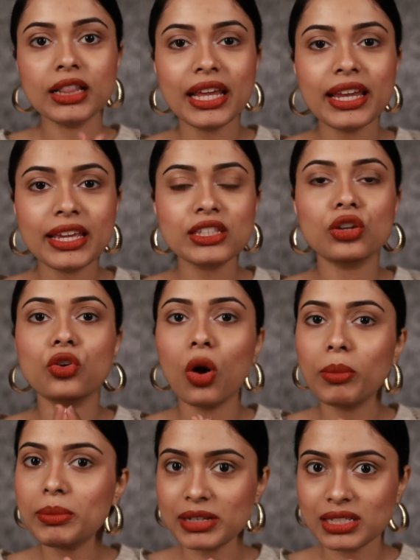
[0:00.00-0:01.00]
Thing is,
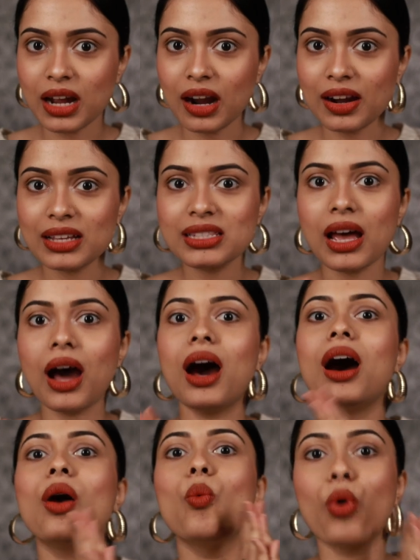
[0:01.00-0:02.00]
normal mascaras
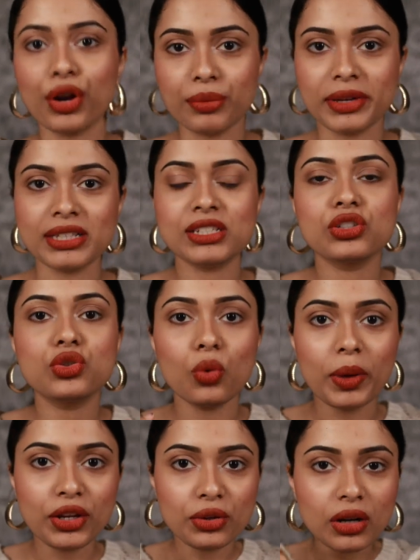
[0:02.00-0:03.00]
are water based. So
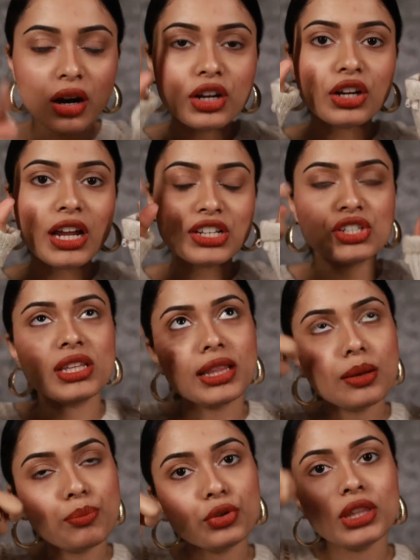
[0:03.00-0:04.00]
when you curl your lashes and
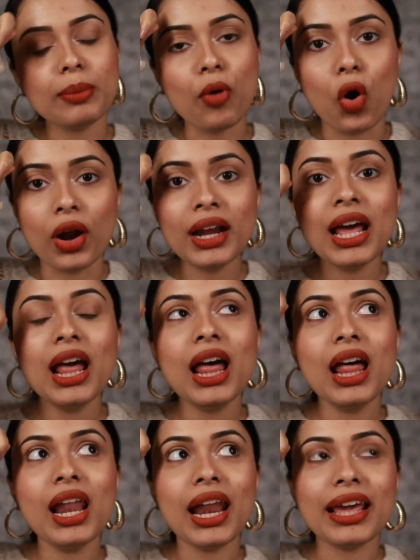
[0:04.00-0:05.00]
then put them on,
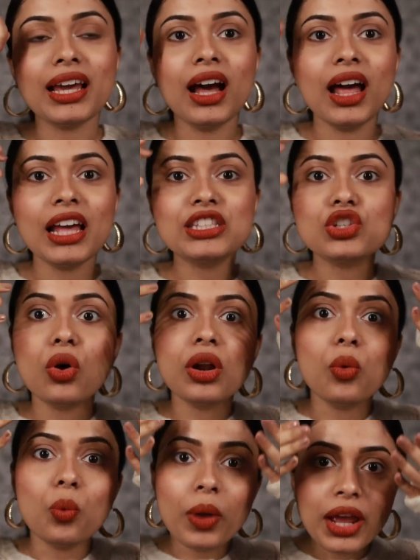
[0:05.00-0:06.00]
it's gonna
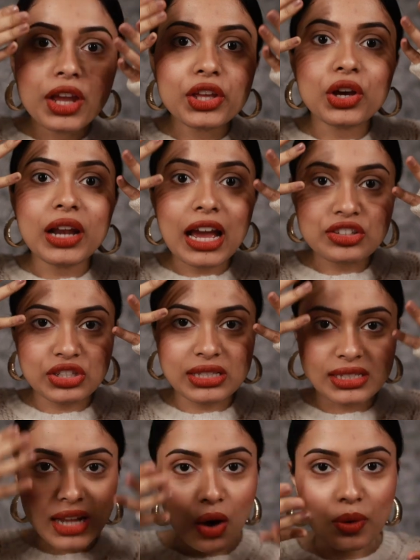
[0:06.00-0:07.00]
weigh your lashes
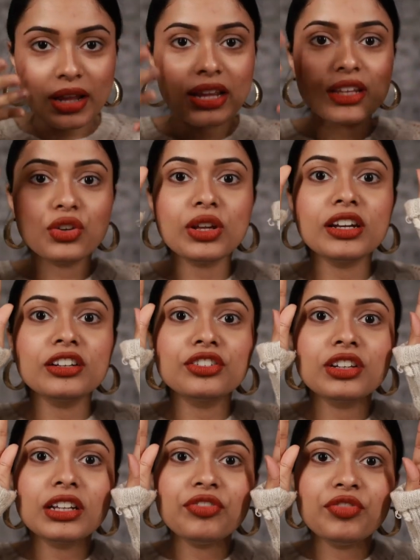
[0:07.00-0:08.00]
down. You can
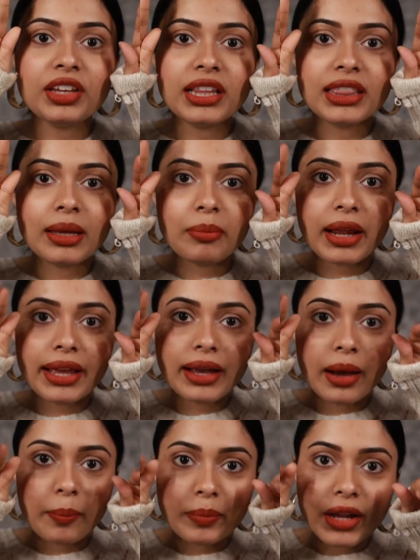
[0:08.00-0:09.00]
literally feel them
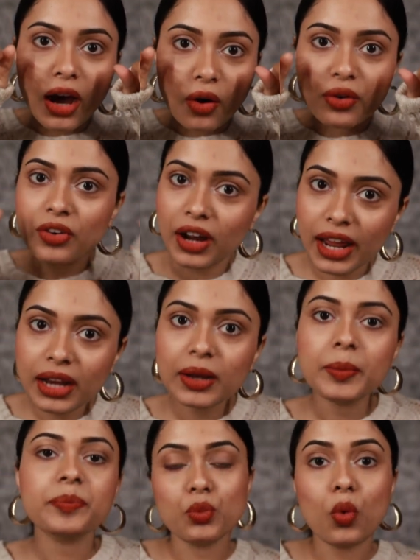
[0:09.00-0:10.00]
come down, right?
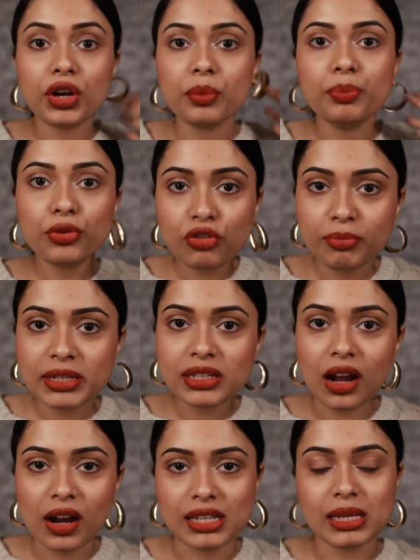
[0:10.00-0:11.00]
Waterproof
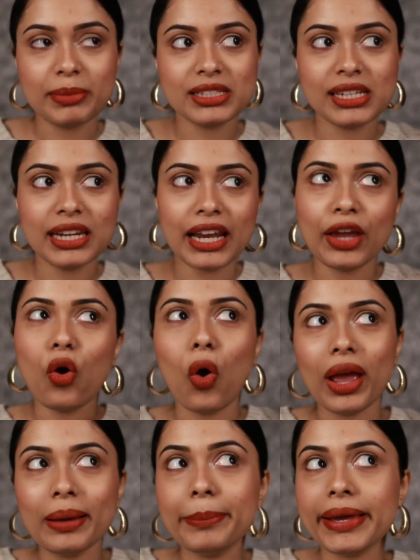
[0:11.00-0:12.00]
mascaras are basically
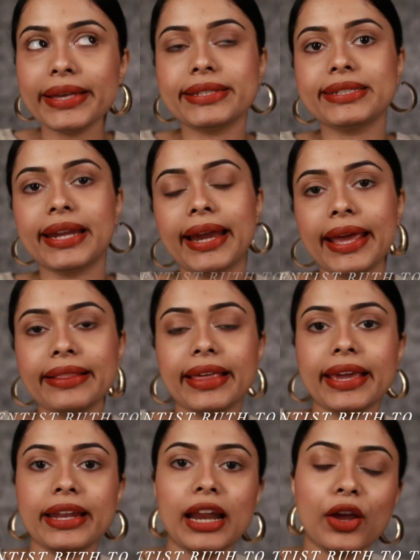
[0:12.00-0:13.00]
oil based and they
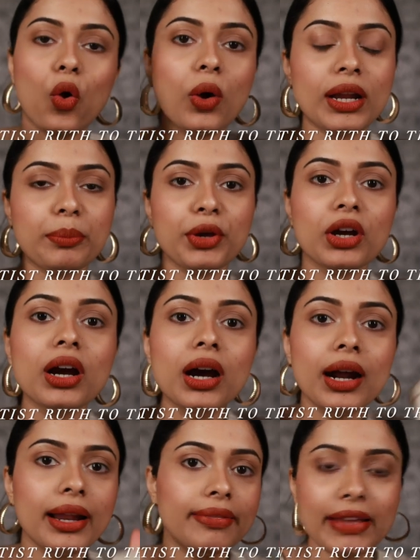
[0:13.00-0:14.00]
can hold up your curl,
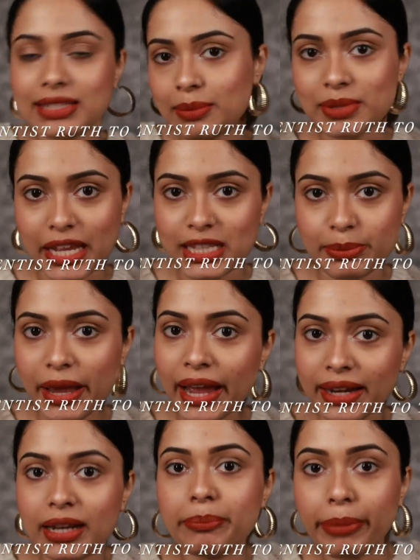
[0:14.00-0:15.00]
and there's some science
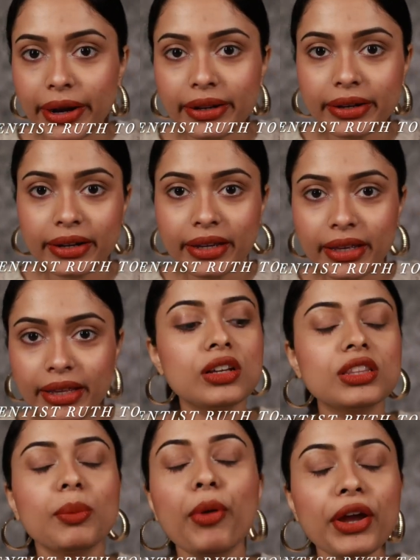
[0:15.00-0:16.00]
behind it. But
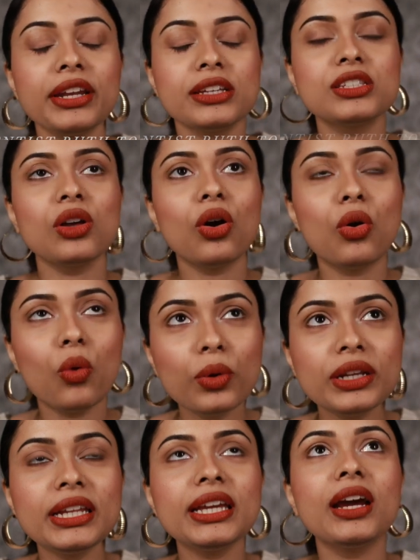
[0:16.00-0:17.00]
the point is,
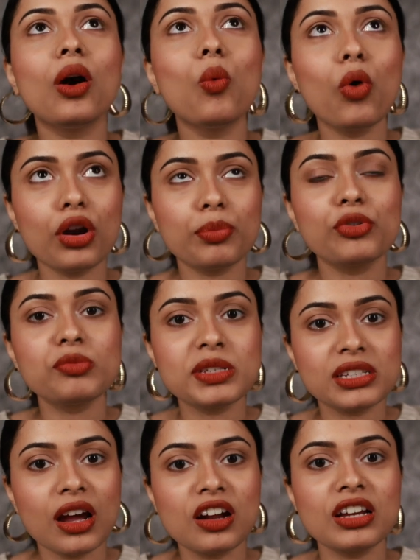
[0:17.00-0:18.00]
only a waterproof
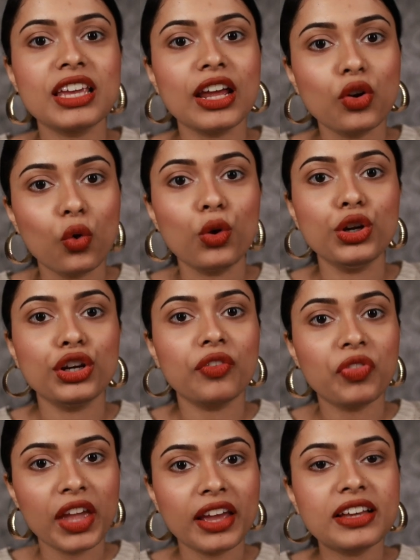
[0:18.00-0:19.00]
mascara can hold your
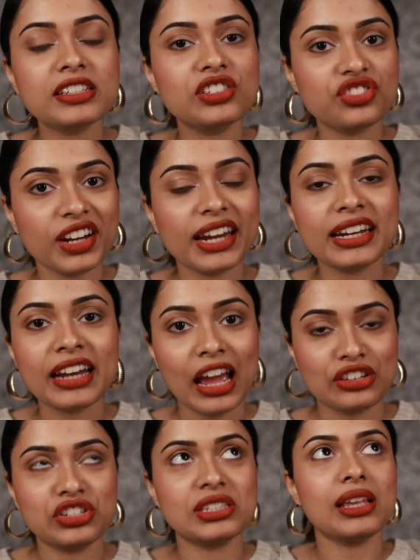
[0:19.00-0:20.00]
thick straight
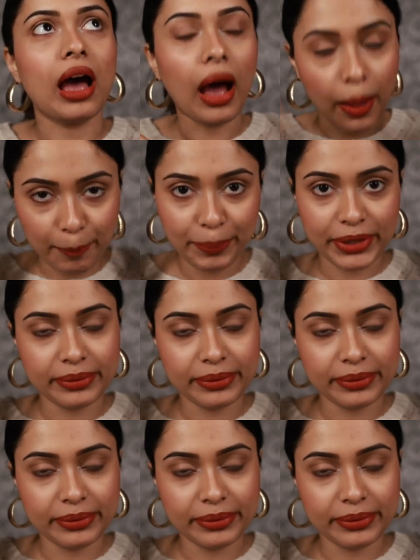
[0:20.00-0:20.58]
lashes up.